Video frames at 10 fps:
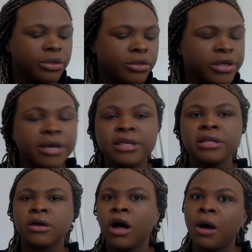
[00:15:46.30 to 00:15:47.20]

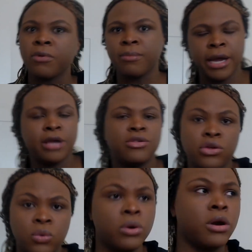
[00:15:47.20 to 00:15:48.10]
doesn't compromise
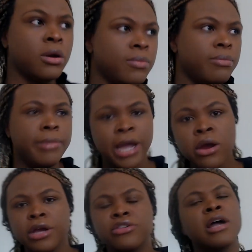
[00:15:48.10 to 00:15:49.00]
your marriage.